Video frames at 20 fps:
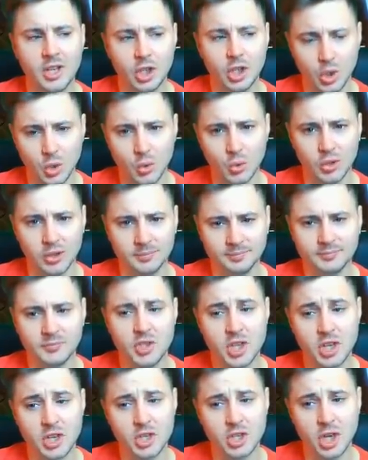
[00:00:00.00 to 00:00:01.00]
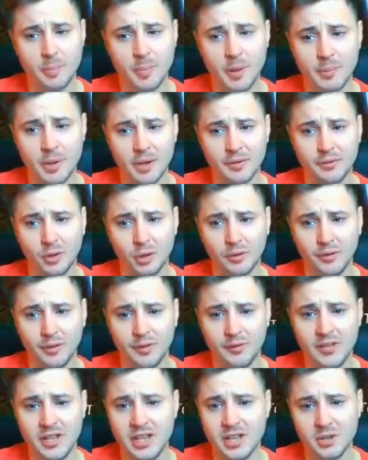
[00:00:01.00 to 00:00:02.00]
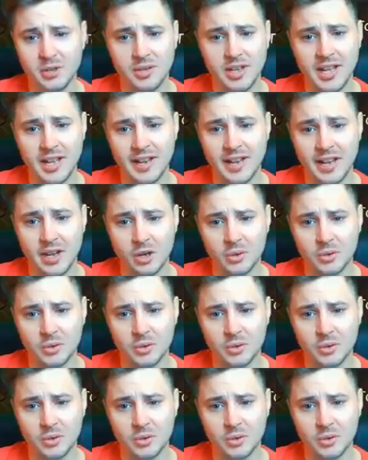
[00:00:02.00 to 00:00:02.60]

Cool. So you top up by four fifty and you can get that